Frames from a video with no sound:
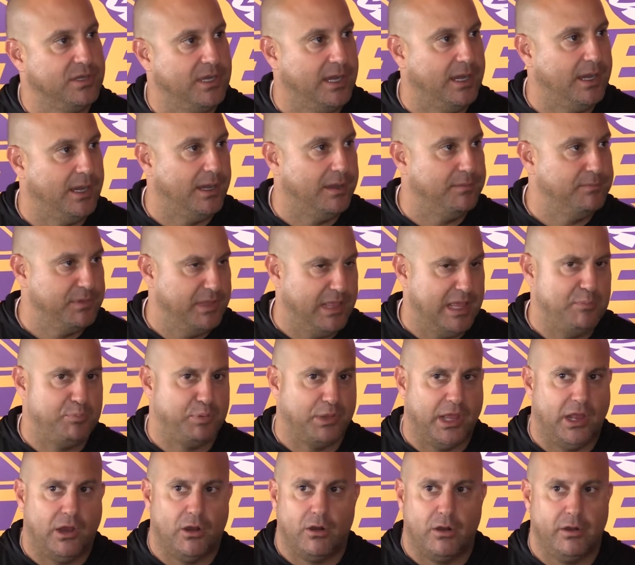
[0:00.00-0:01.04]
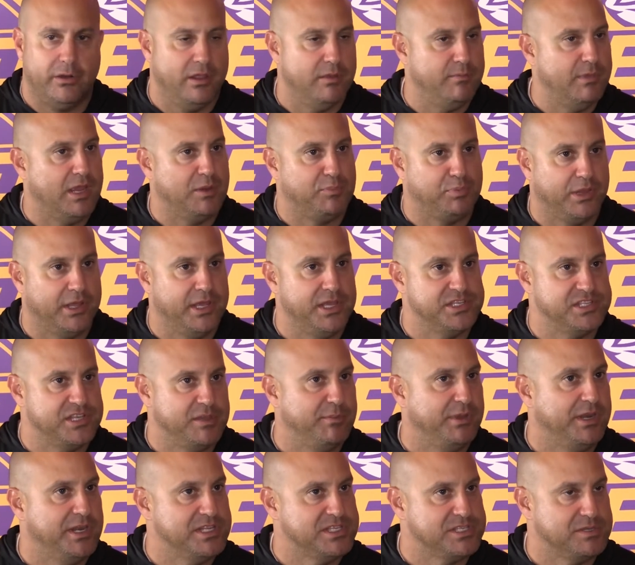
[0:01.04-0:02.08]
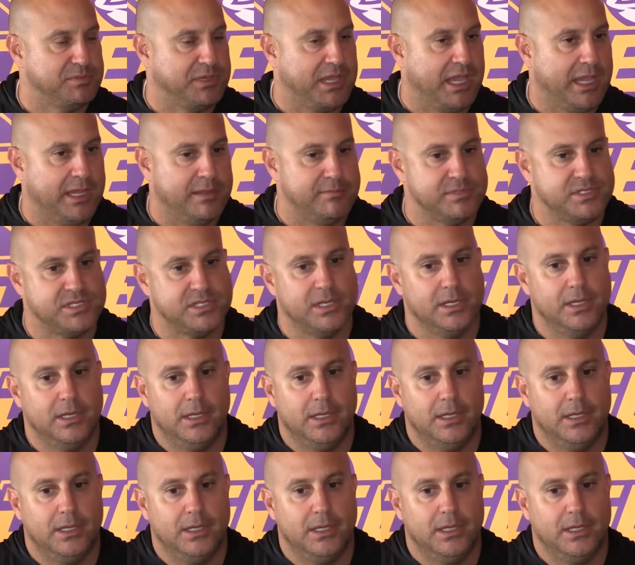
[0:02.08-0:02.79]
And they play hard, they make plays, they've been in some games.